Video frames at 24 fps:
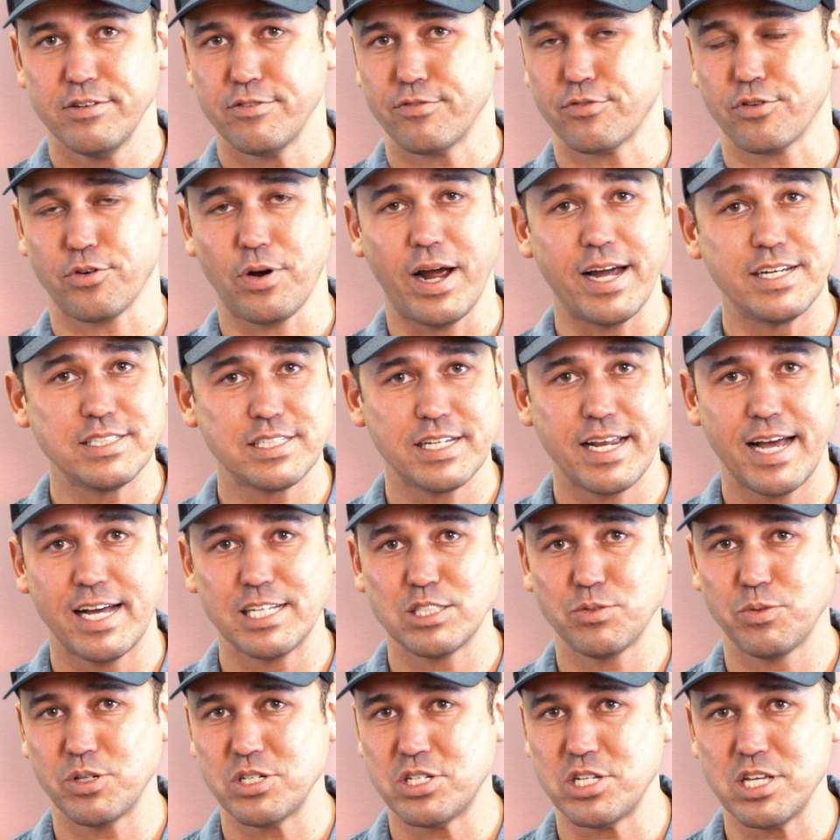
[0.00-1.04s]
Verizon has
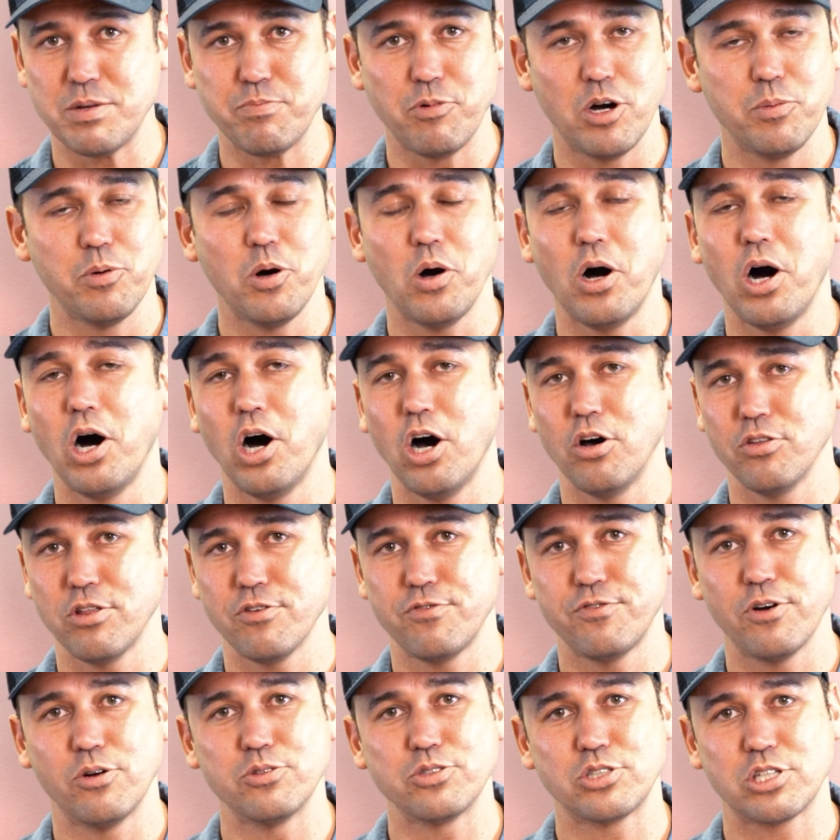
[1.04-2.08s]
one, T-Mobile, all the
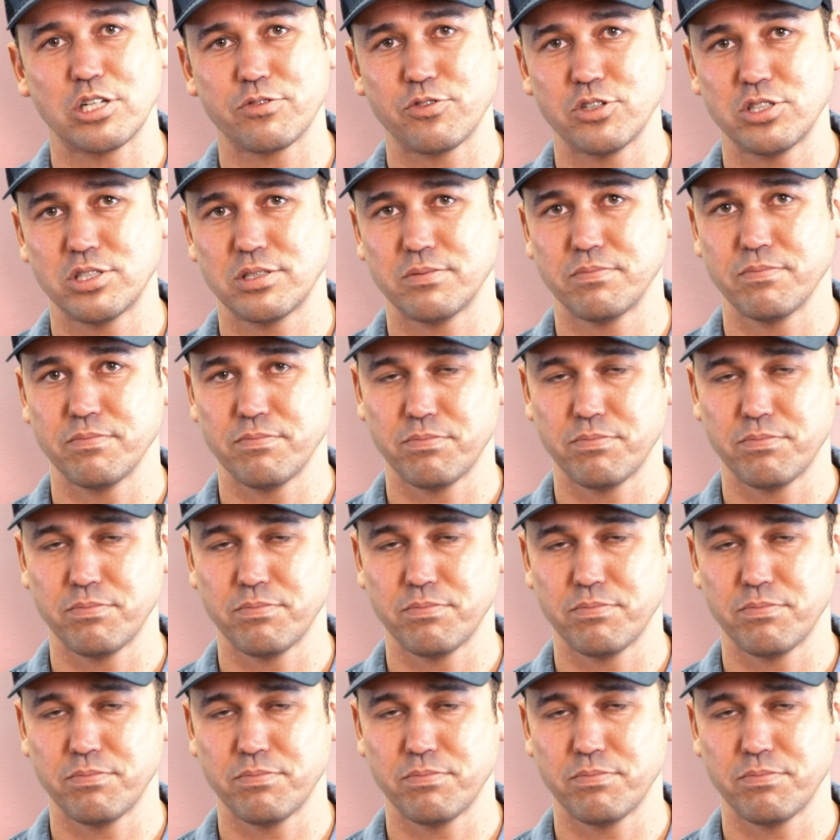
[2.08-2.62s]
phone service